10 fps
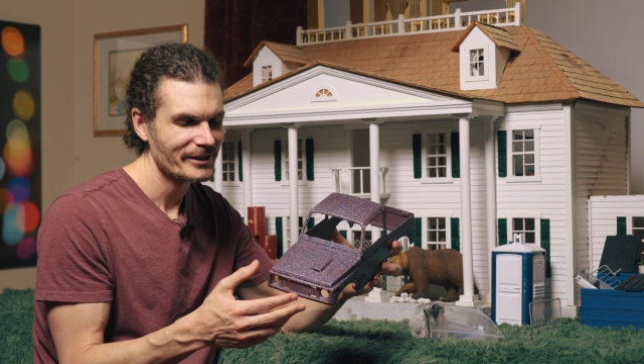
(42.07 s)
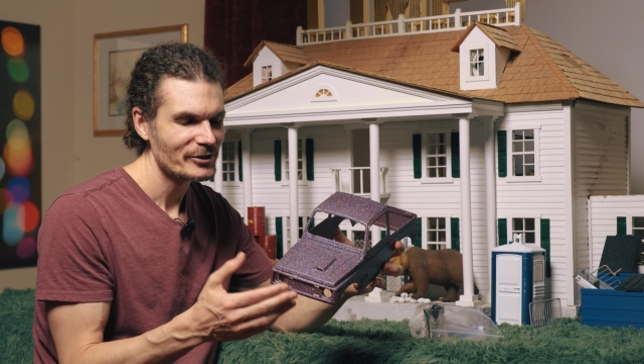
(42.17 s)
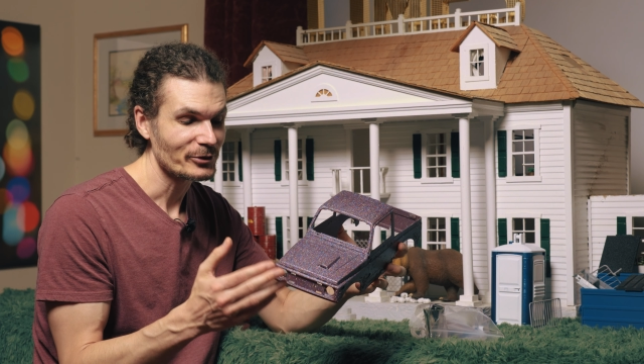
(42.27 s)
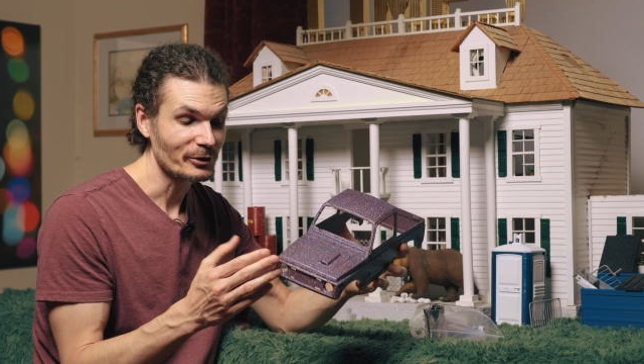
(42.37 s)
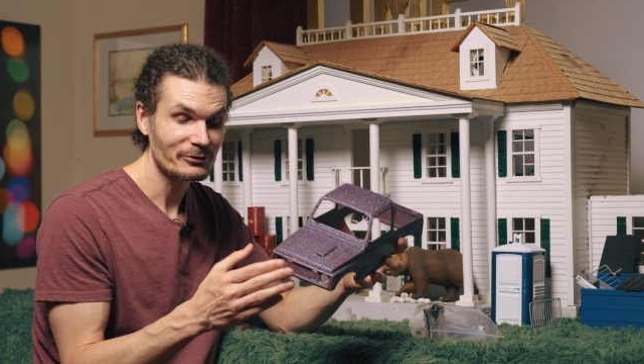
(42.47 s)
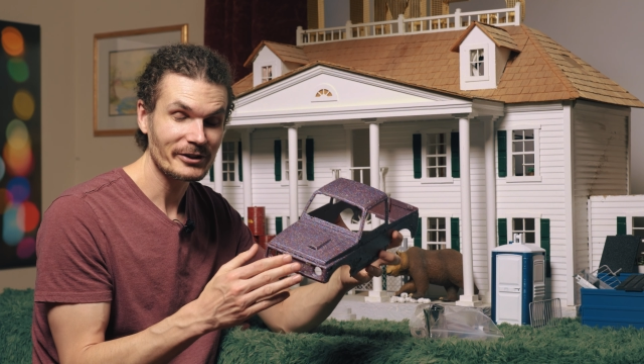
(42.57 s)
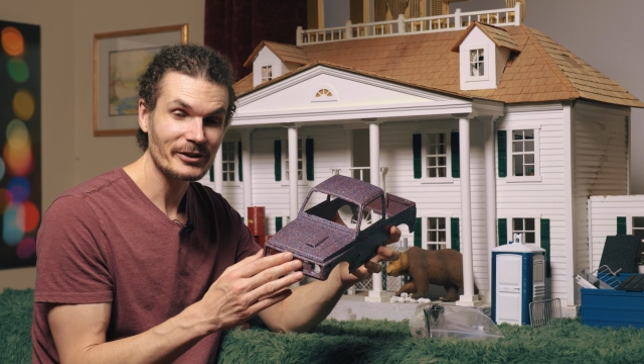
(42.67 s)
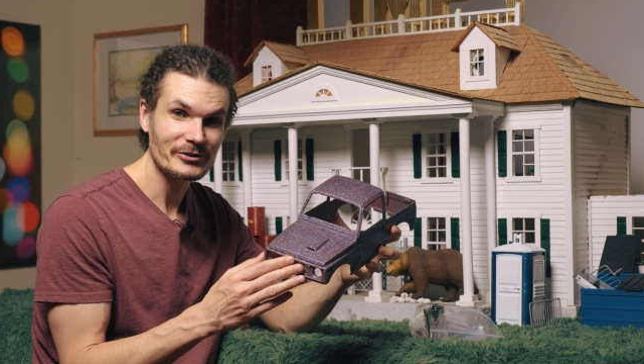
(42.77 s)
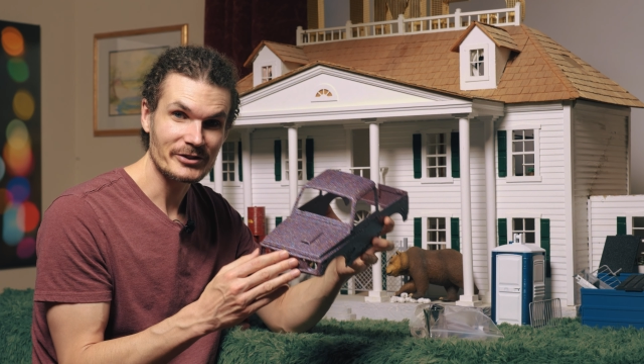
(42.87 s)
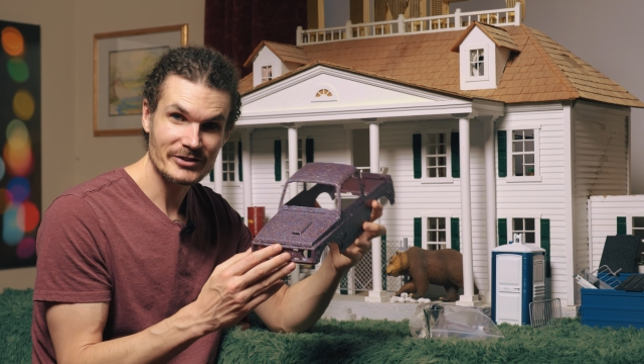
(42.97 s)
So I
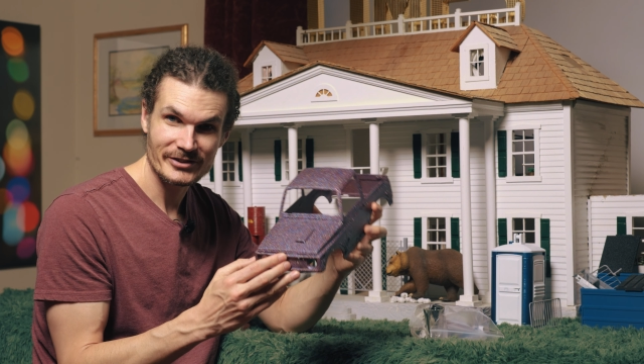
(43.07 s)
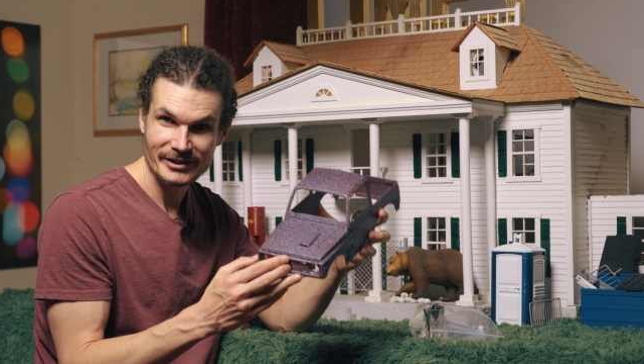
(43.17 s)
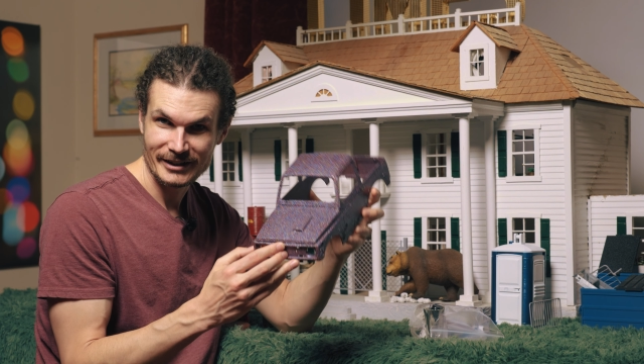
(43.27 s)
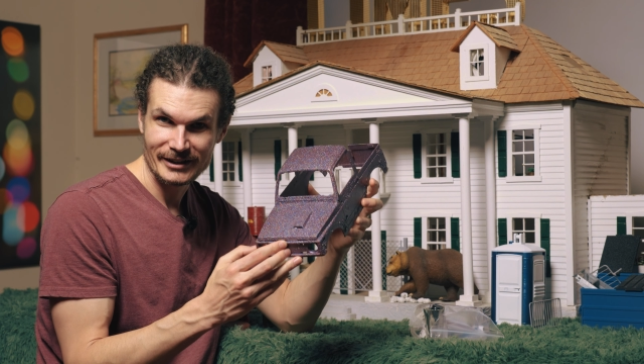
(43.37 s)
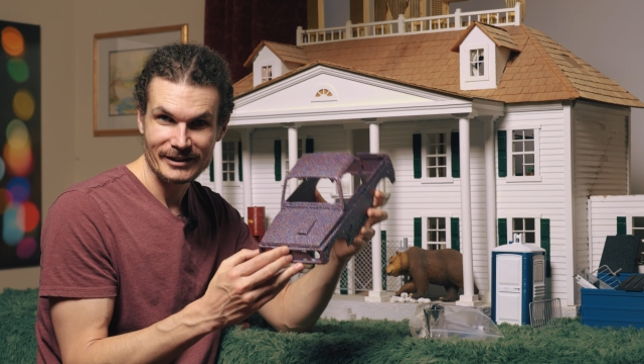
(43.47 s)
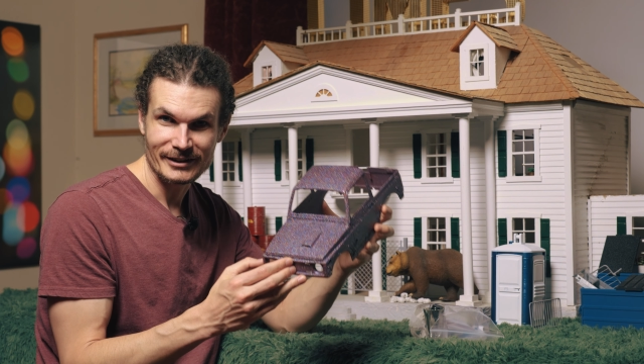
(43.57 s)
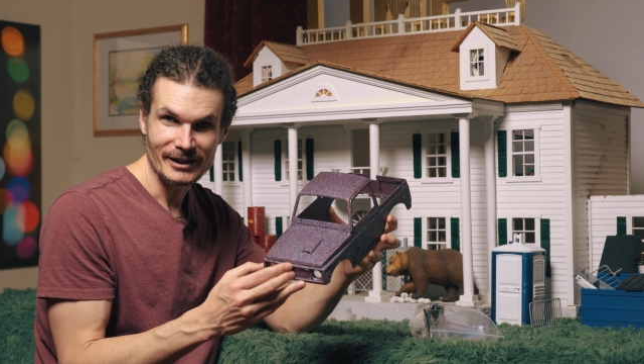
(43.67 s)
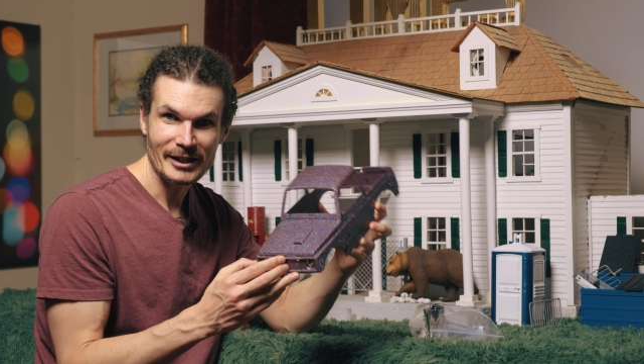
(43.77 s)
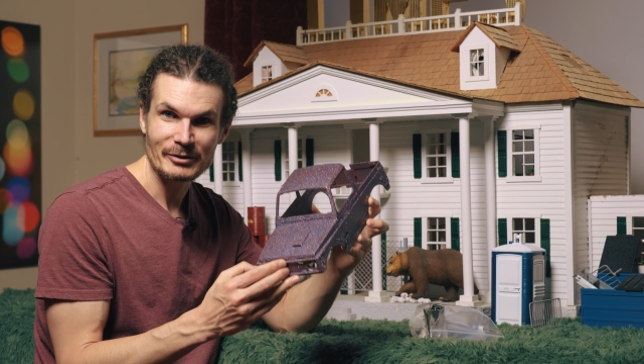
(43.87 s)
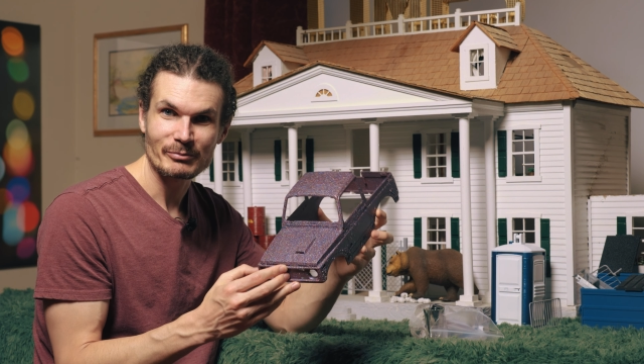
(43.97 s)
found this
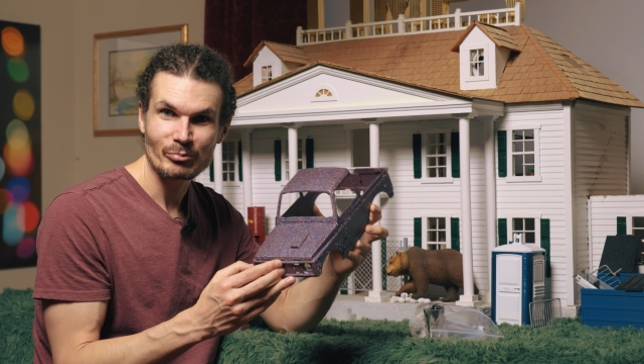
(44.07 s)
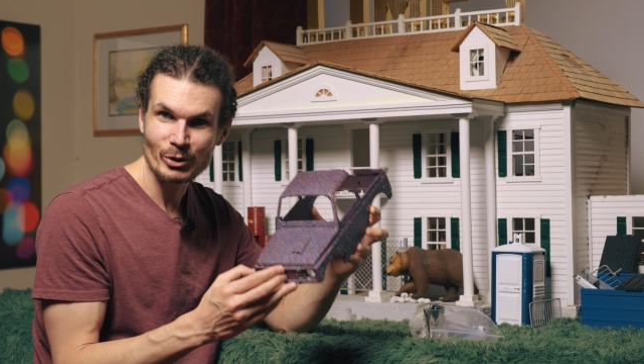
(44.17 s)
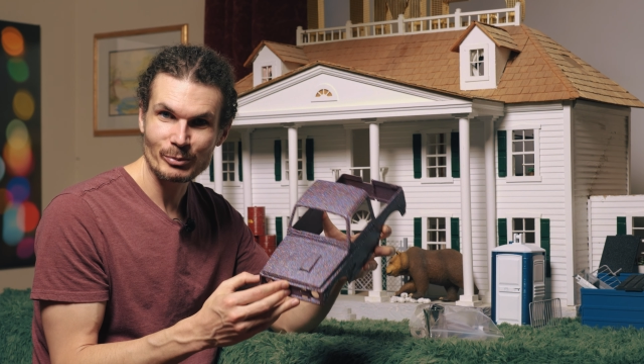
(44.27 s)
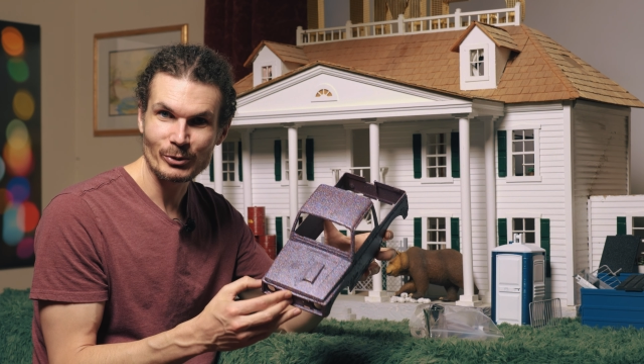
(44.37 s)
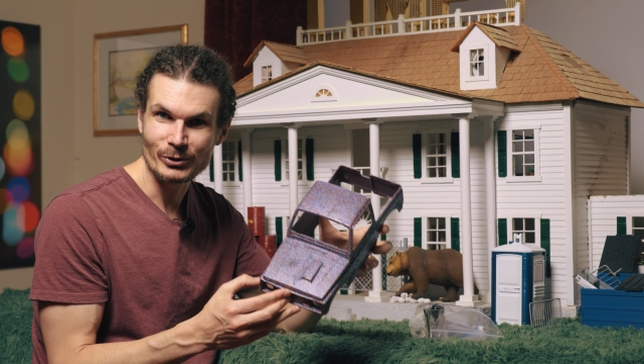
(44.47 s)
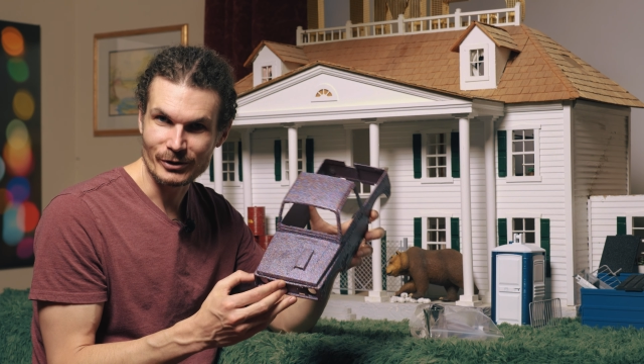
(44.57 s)
light purple